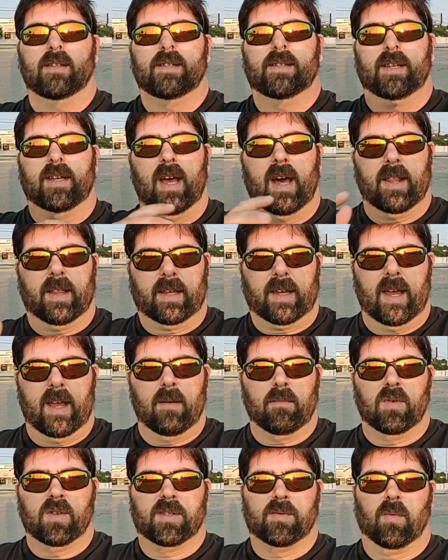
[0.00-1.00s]
see how the
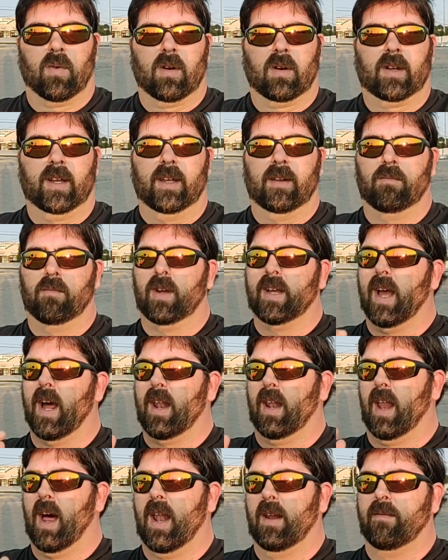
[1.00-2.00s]
camera's working. We got
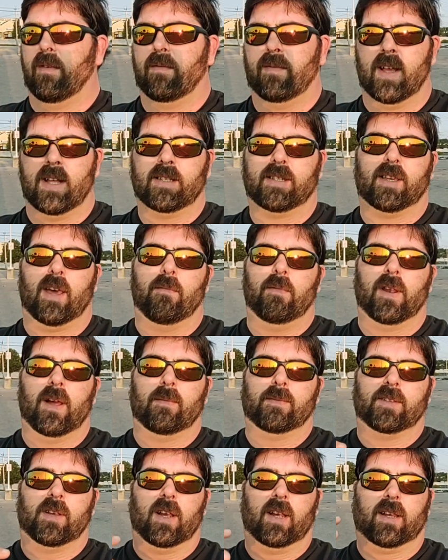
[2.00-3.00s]
a lot of events coming
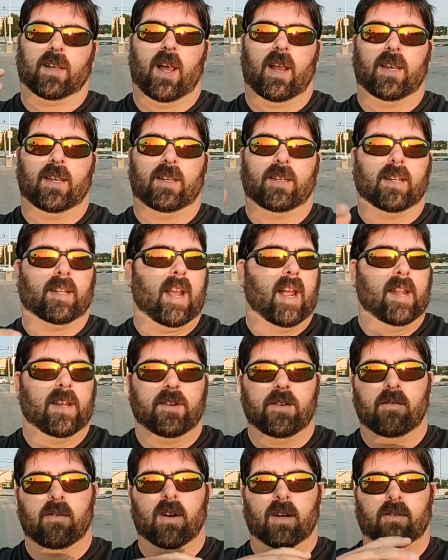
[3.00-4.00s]
up, so I, I need to kind of
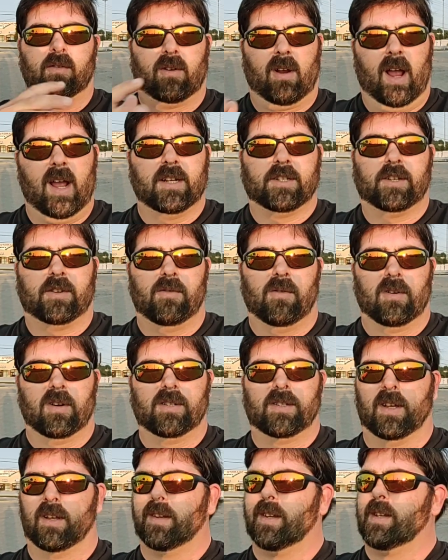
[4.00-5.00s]
do a crash
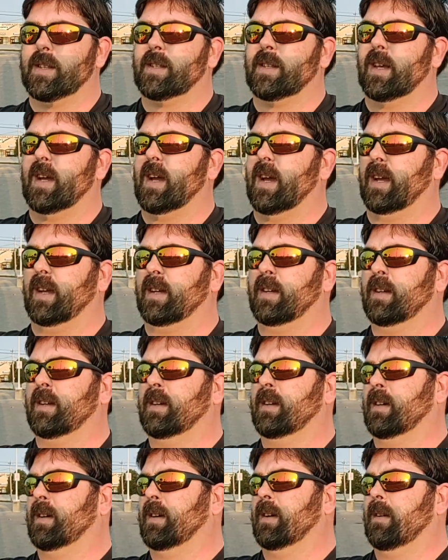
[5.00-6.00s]
course on this thing,
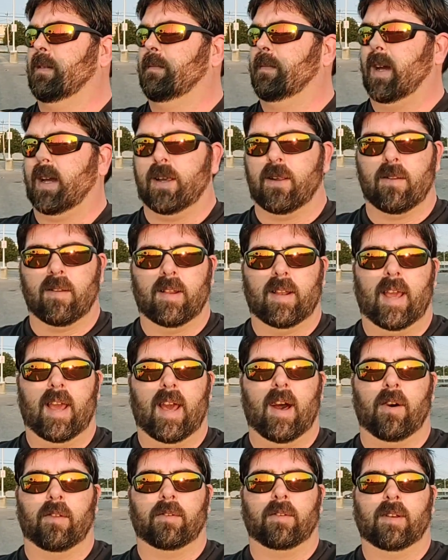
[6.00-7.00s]
figure it
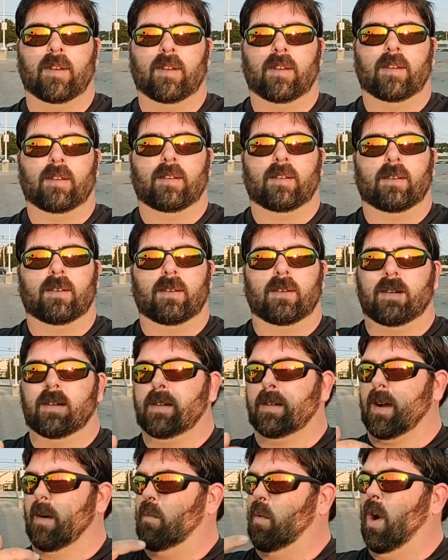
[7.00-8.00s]
out,
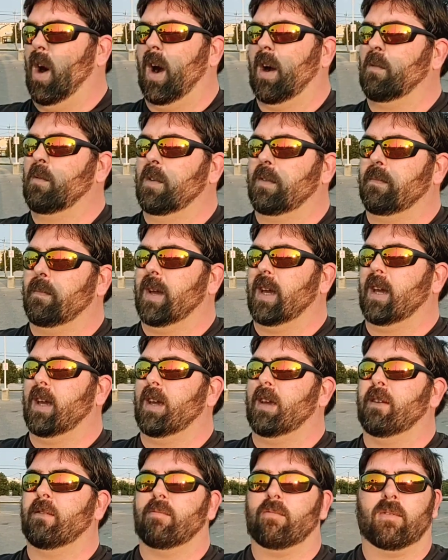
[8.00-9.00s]
come walk with
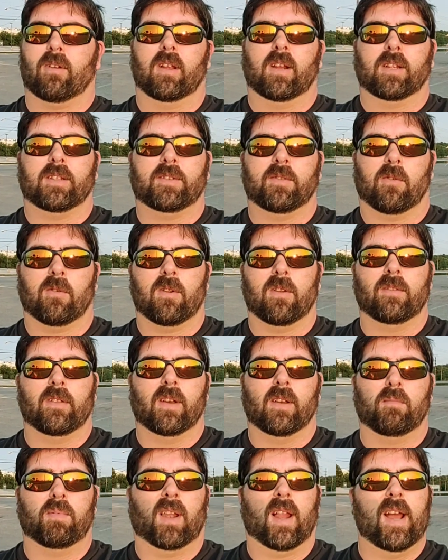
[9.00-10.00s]
me. We're gonna tour
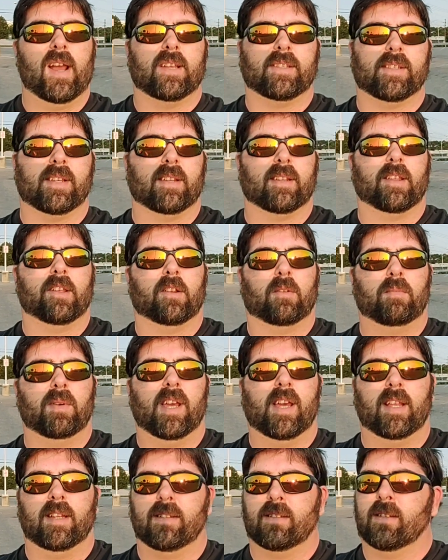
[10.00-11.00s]
the plaza a little
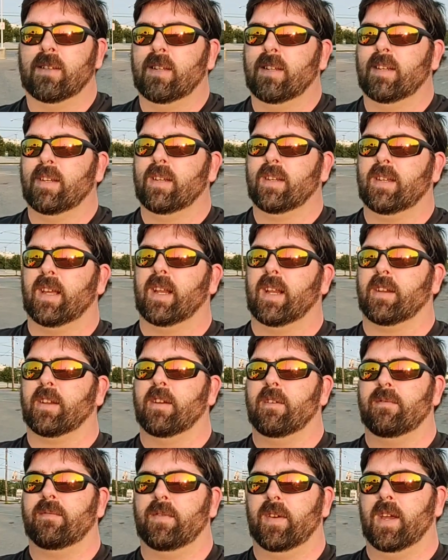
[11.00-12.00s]
bit, get a
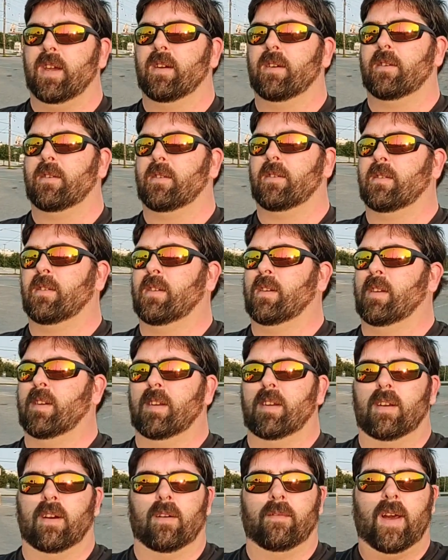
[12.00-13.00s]
good feel
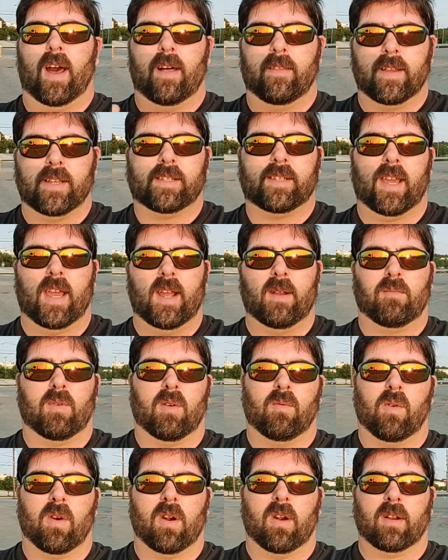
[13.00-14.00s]
of how this camera
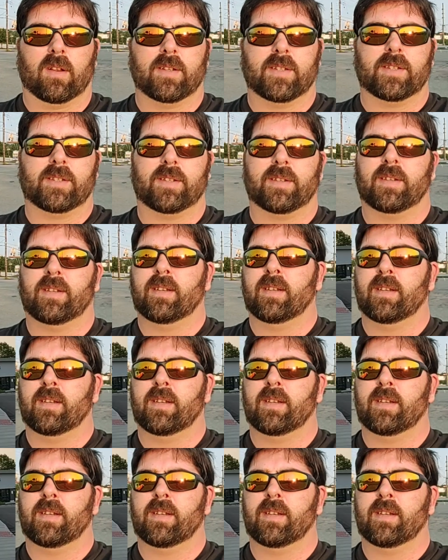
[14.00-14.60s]
works. Okay,